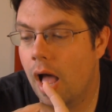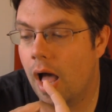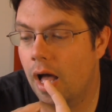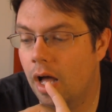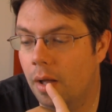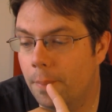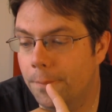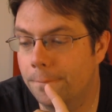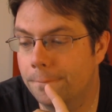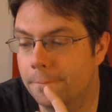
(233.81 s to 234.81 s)
I
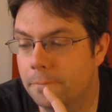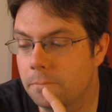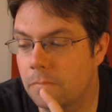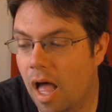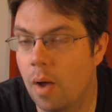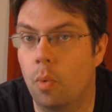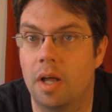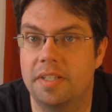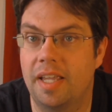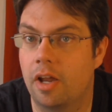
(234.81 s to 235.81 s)

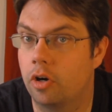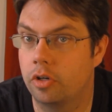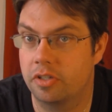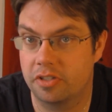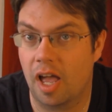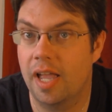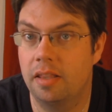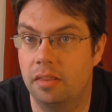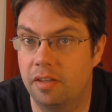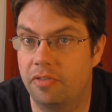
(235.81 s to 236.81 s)
want to get her to
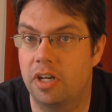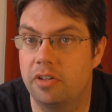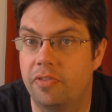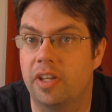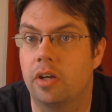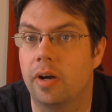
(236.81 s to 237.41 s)
sign the finished figure,